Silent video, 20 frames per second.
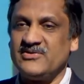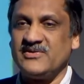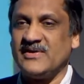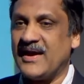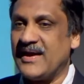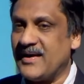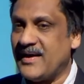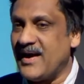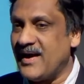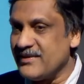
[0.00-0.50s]
So
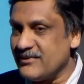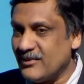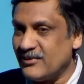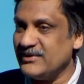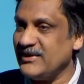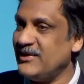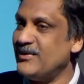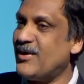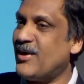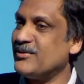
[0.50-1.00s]
I
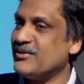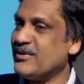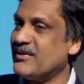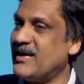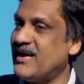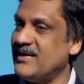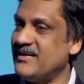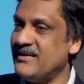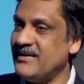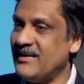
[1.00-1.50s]
only know how to
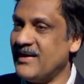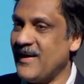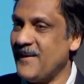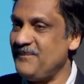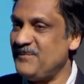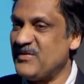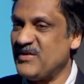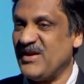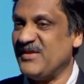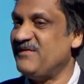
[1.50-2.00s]

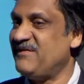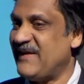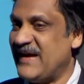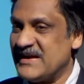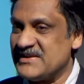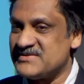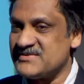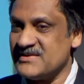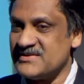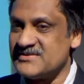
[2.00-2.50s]
run
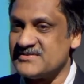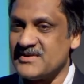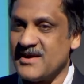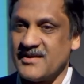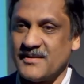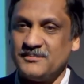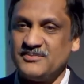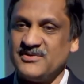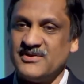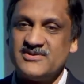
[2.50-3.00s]
fast and startups,